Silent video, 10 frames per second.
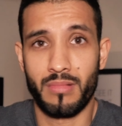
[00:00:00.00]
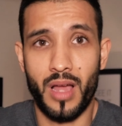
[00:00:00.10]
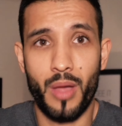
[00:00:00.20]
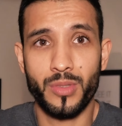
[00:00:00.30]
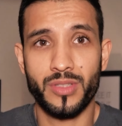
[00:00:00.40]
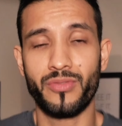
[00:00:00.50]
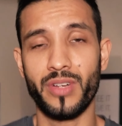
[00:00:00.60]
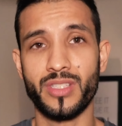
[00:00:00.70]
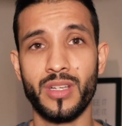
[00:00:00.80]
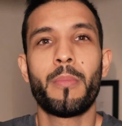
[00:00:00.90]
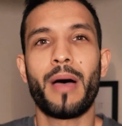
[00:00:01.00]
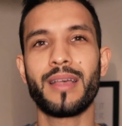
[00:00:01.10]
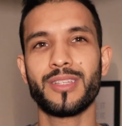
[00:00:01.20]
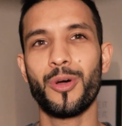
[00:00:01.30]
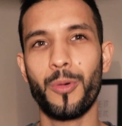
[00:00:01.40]
I wasn't rich, but
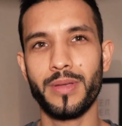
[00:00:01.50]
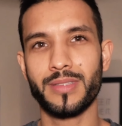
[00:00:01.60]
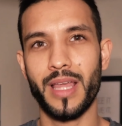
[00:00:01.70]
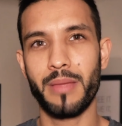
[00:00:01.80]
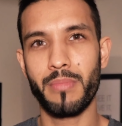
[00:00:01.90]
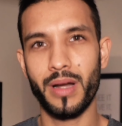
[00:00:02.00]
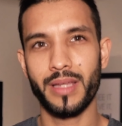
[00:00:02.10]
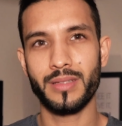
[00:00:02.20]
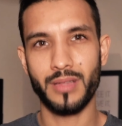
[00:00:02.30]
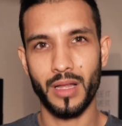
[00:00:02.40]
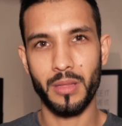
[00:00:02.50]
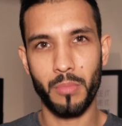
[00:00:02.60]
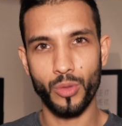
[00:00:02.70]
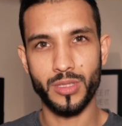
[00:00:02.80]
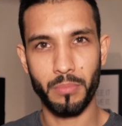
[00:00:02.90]
as I always state, money is not the
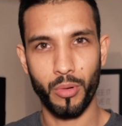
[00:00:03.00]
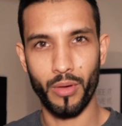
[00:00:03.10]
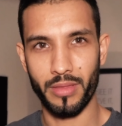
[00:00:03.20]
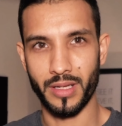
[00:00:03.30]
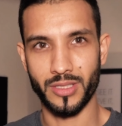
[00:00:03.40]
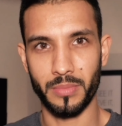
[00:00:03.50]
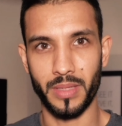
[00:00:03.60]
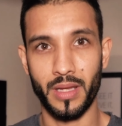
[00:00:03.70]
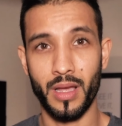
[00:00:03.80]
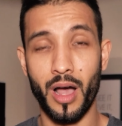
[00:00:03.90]
most important thing to me.